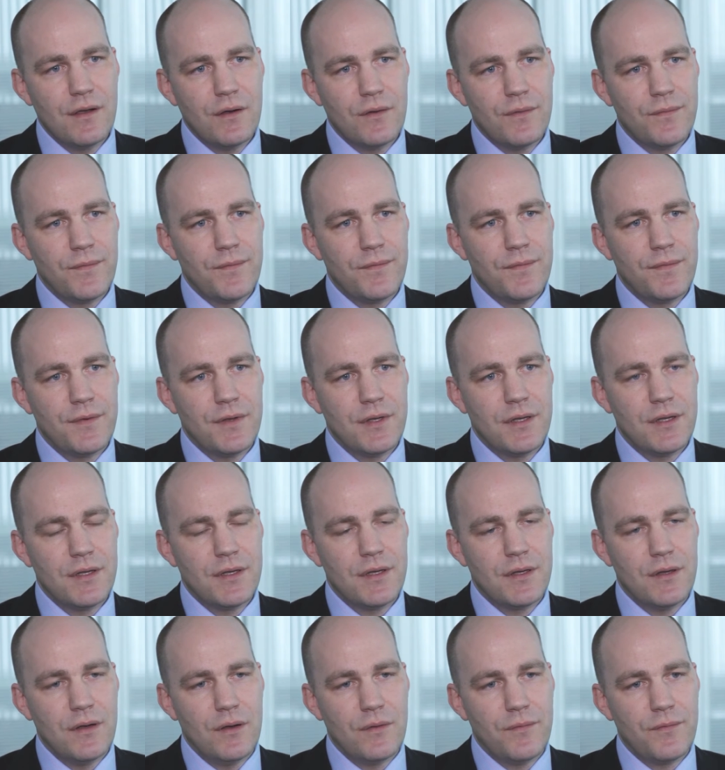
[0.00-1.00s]

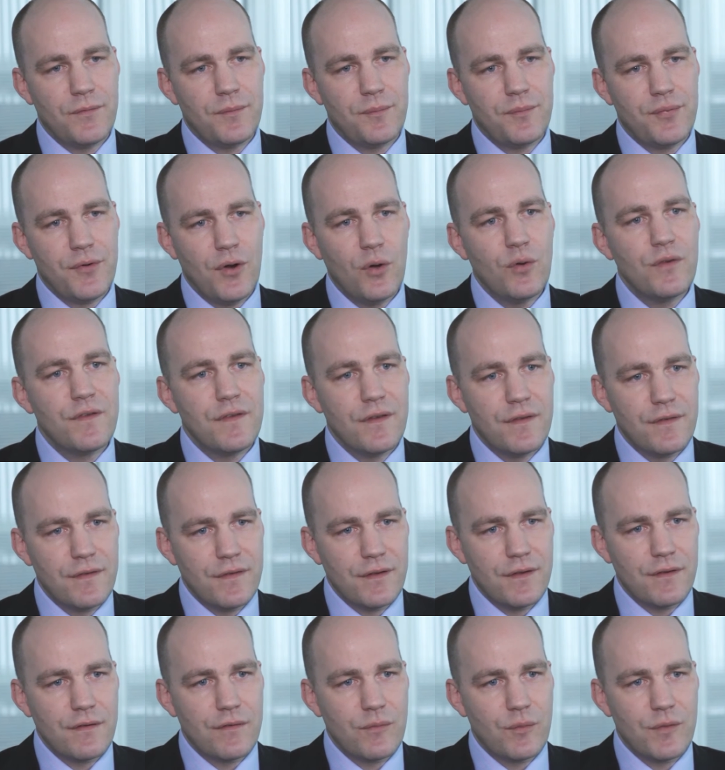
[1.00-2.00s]
of
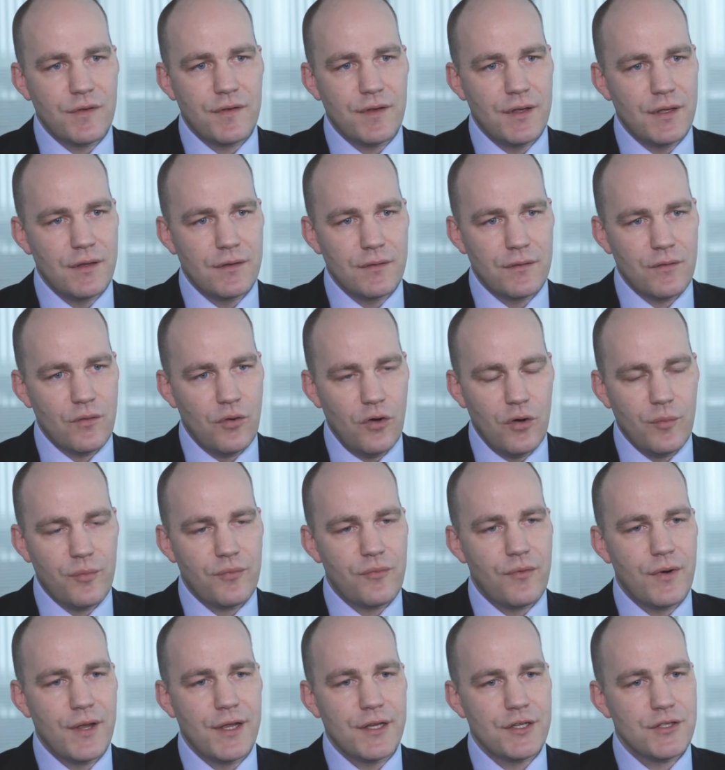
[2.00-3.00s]
processes within
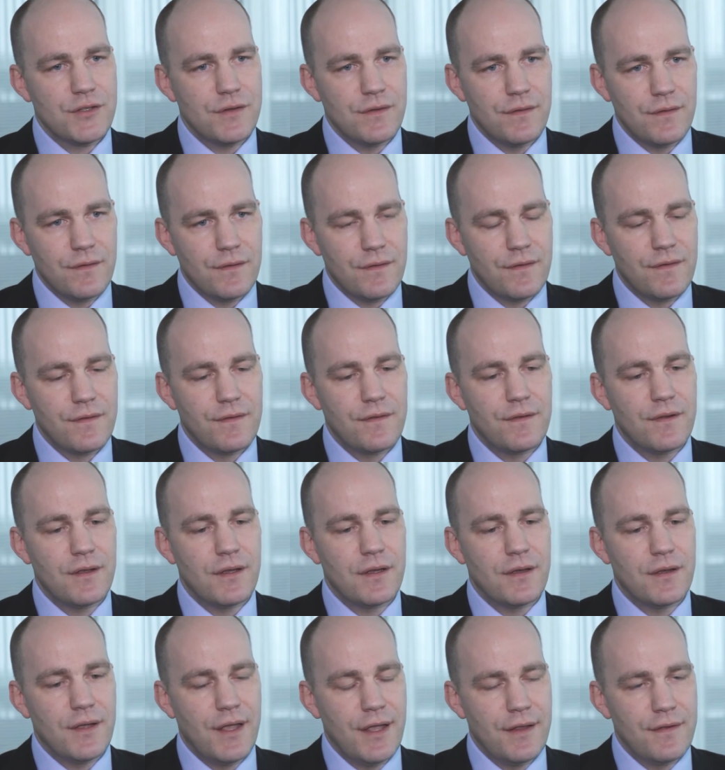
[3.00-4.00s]
corporations
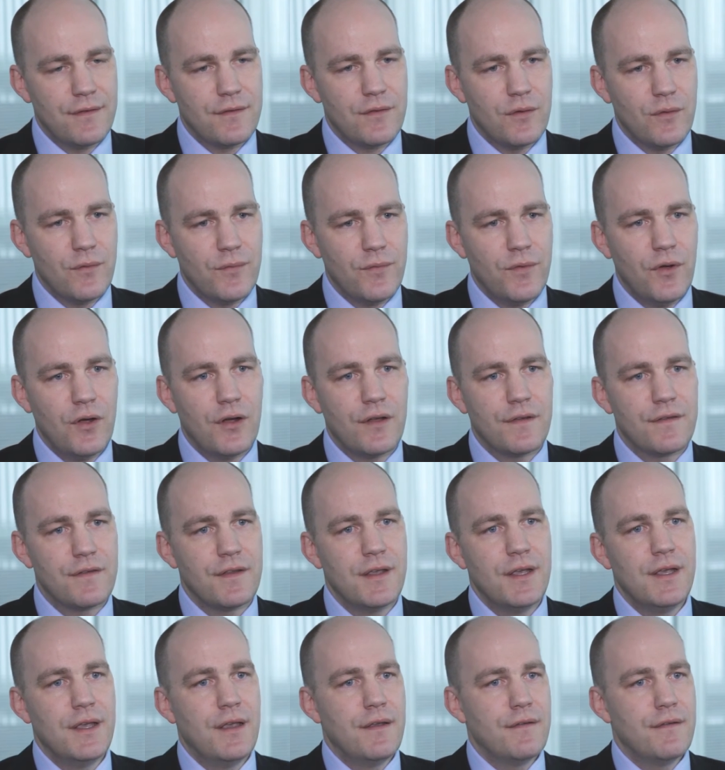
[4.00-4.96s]
and so forth.